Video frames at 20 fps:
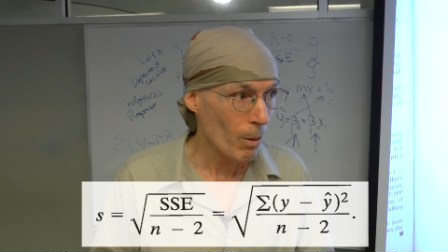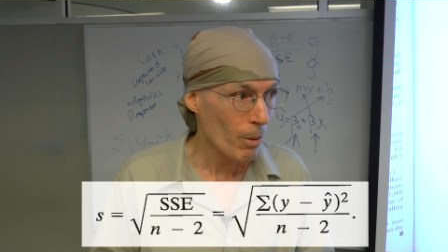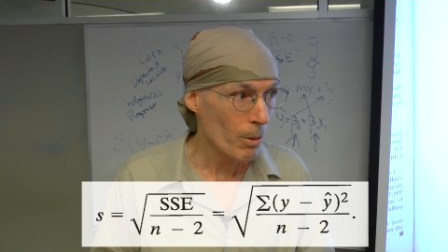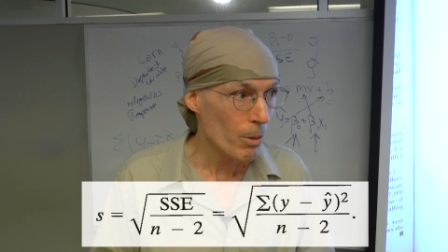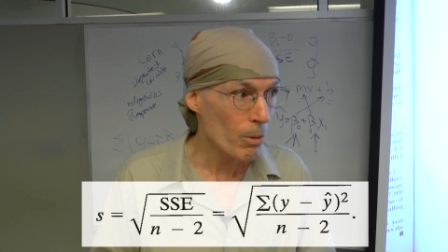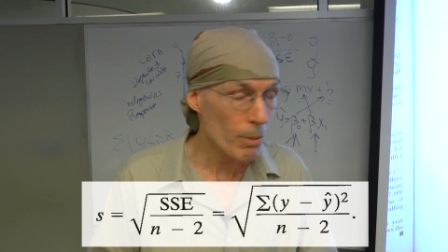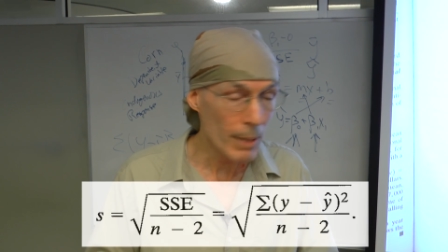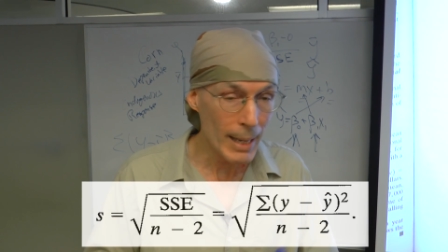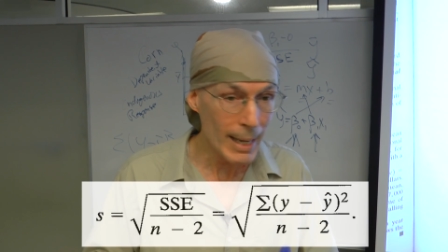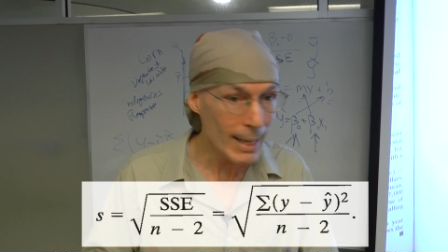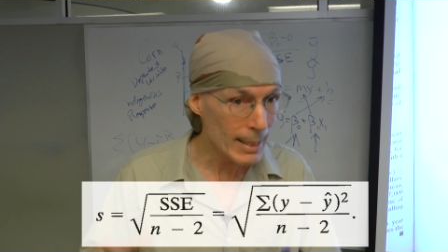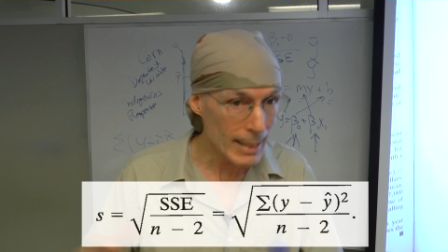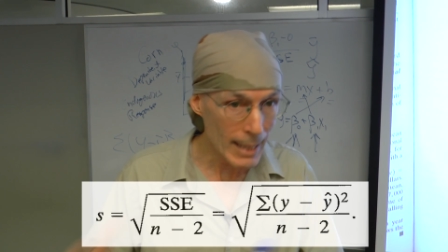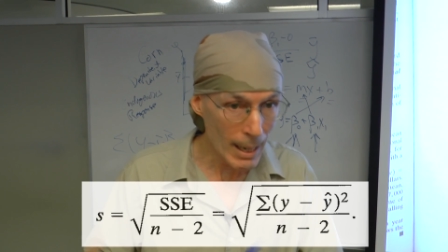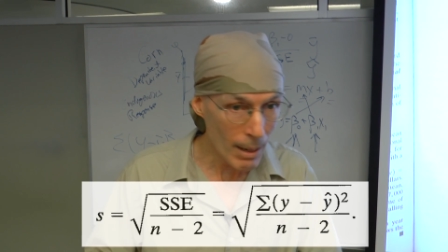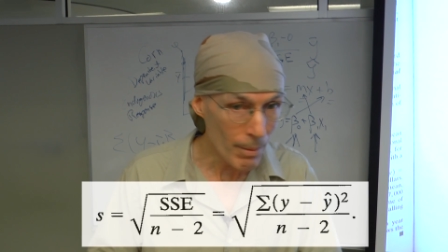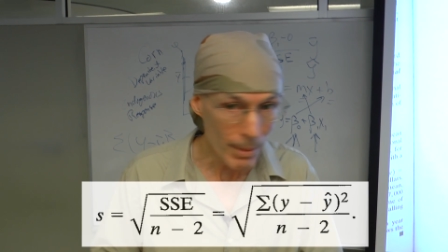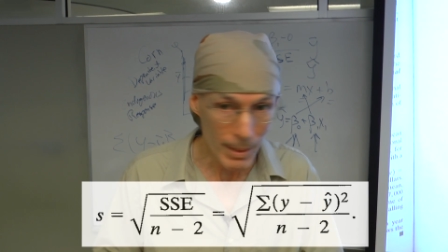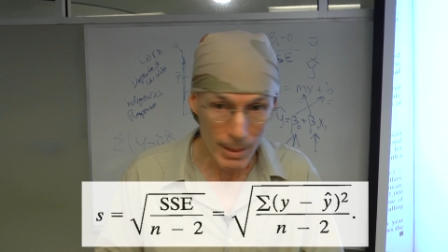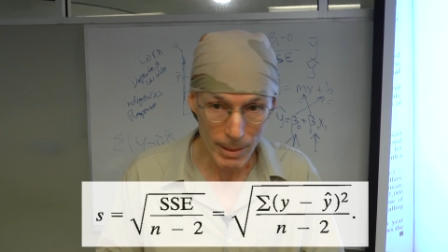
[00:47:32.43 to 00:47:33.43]
You can't
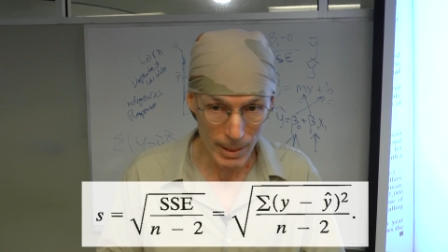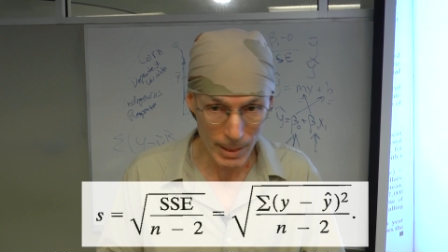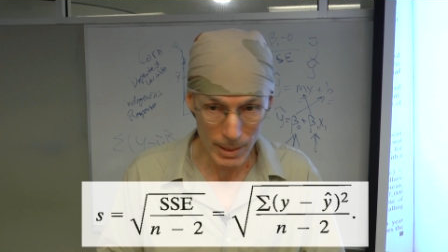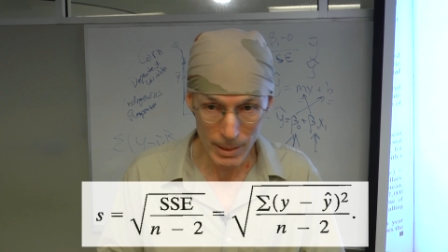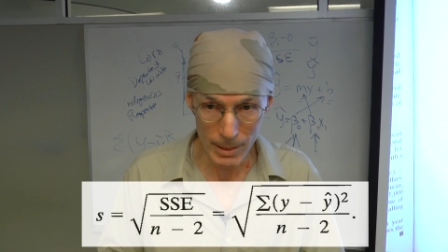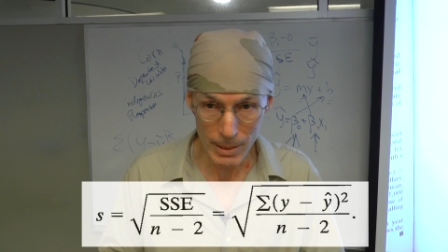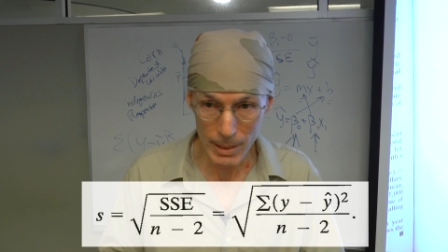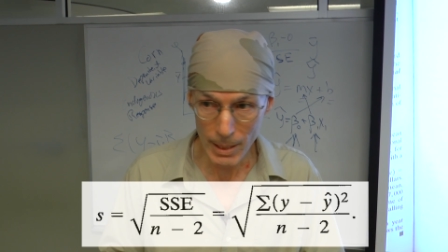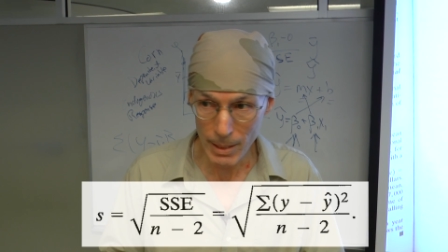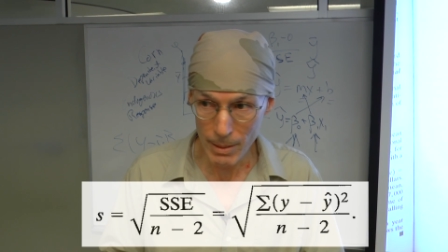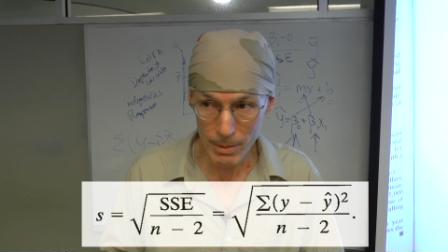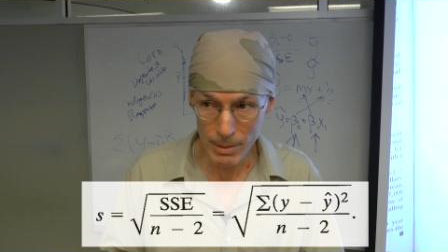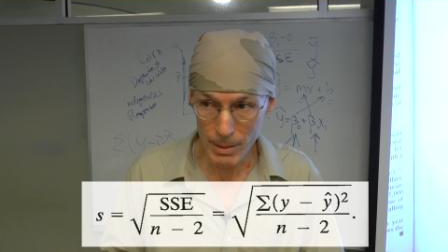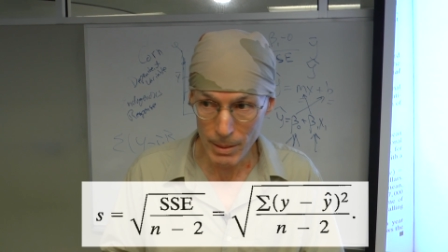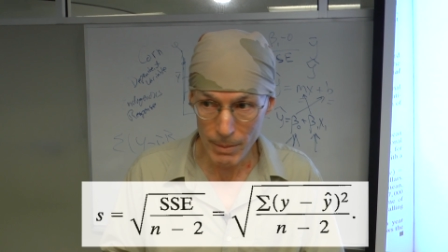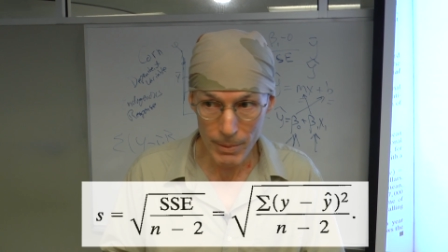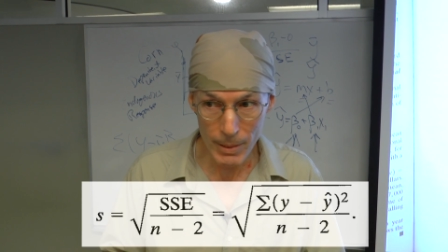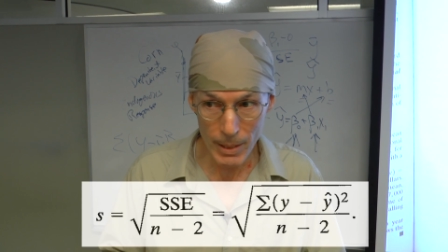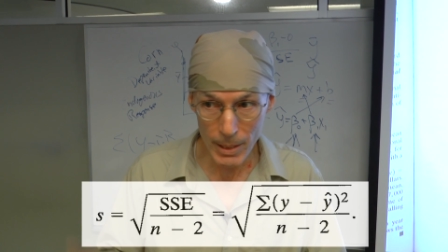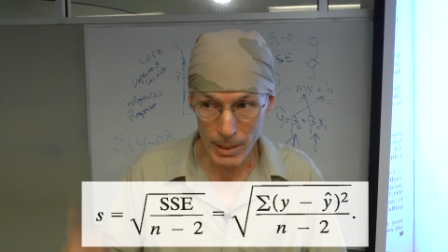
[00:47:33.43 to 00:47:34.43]
calculate a standard
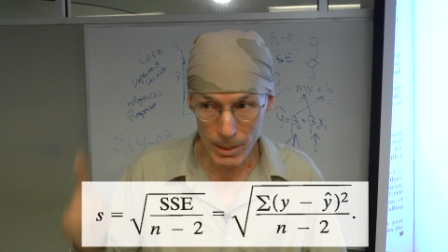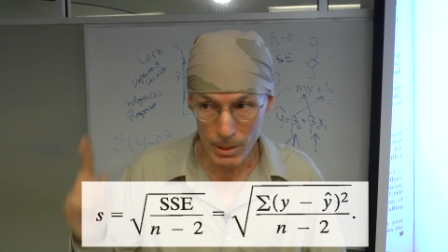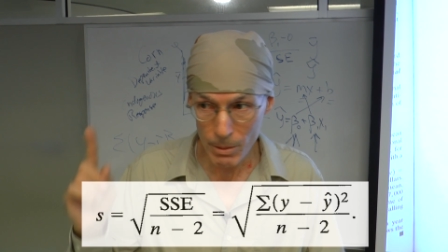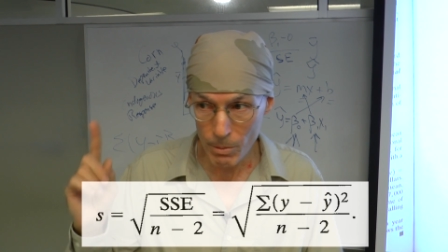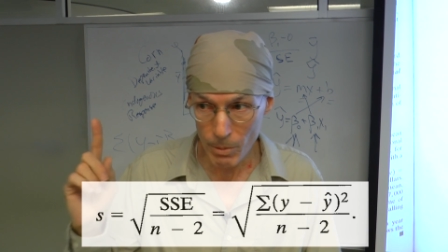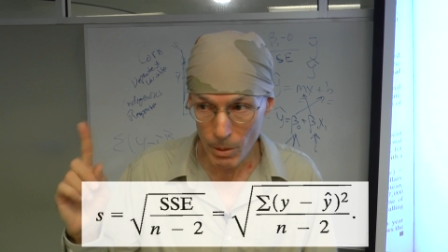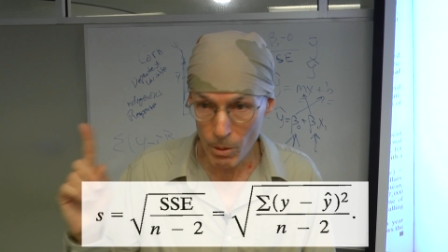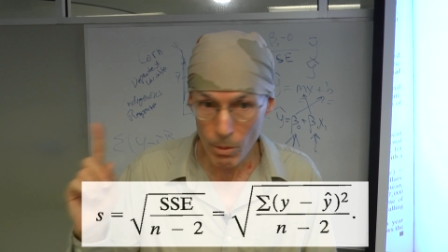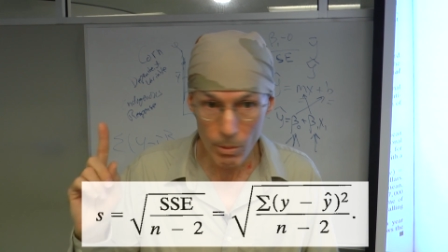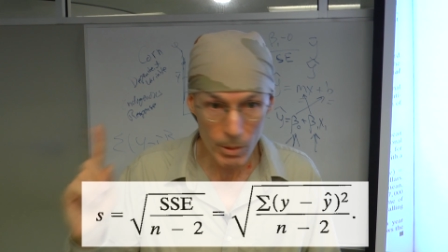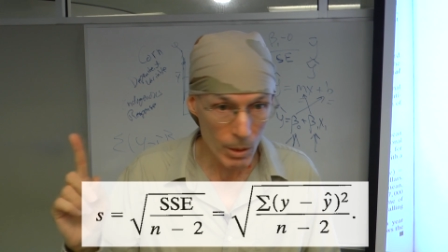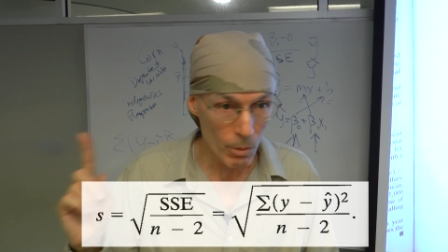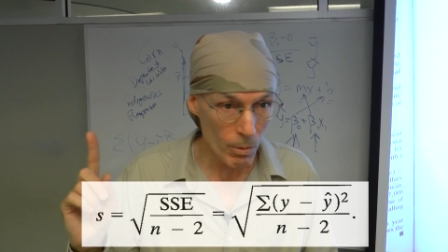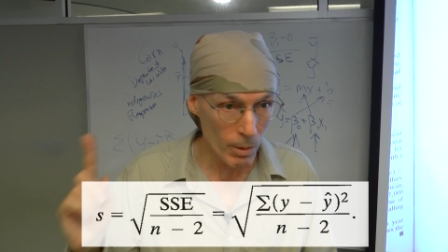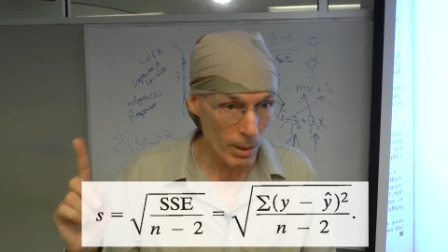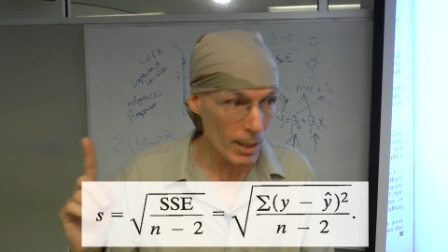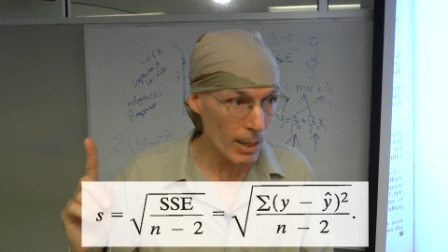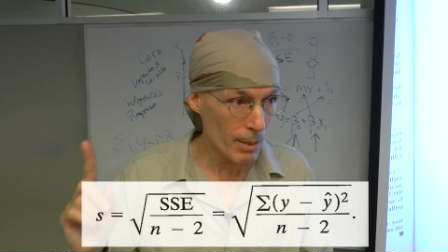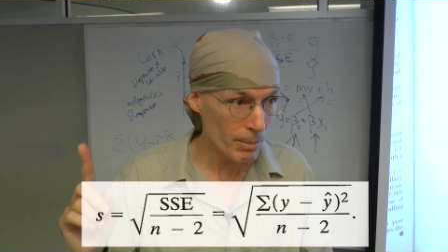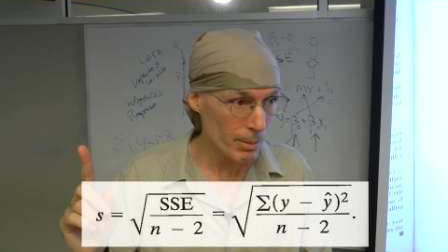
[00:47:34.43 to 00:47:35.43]
deviation with only
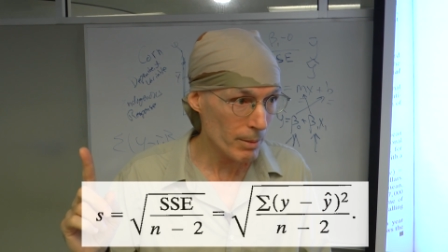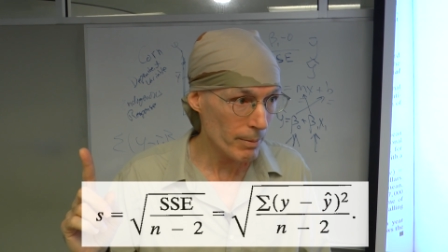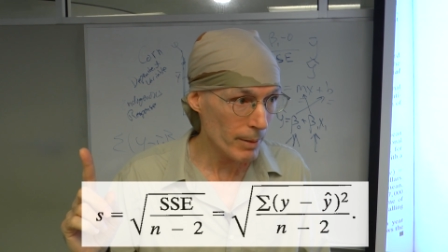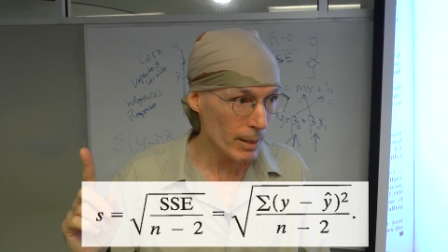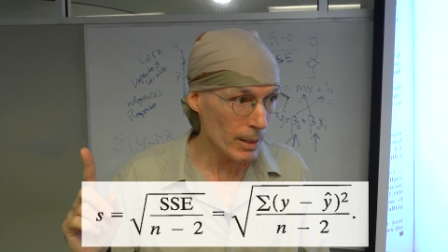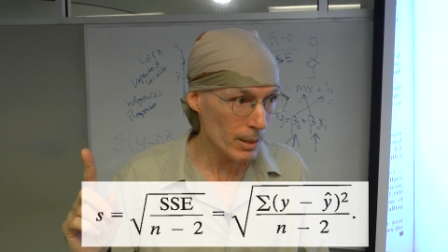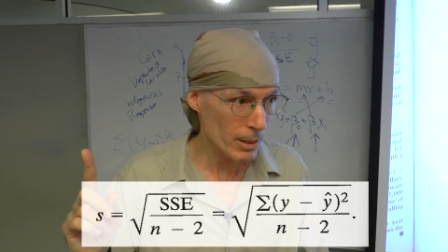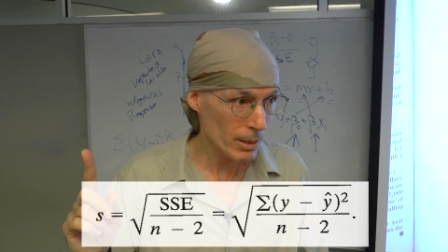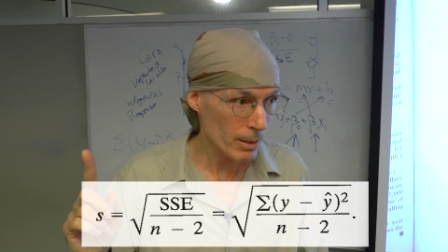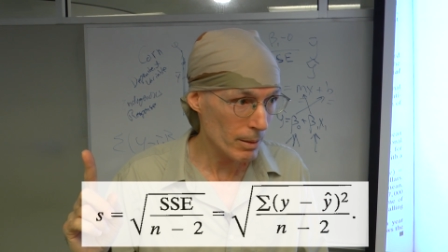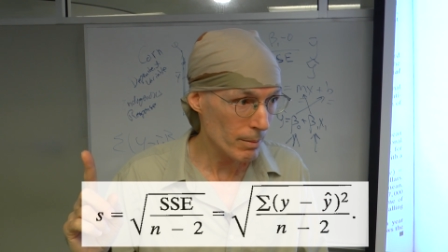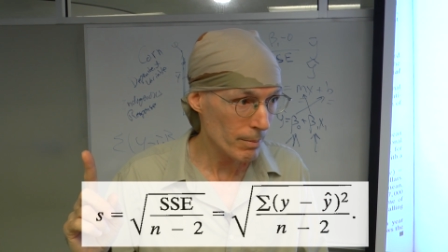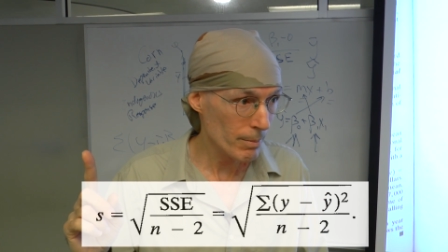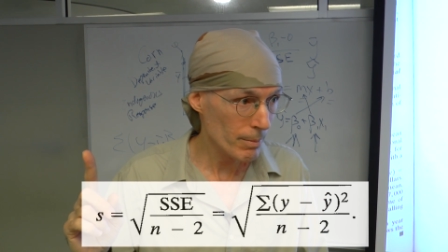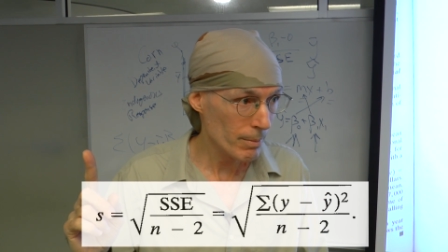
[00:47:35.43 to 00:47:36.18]
one observation.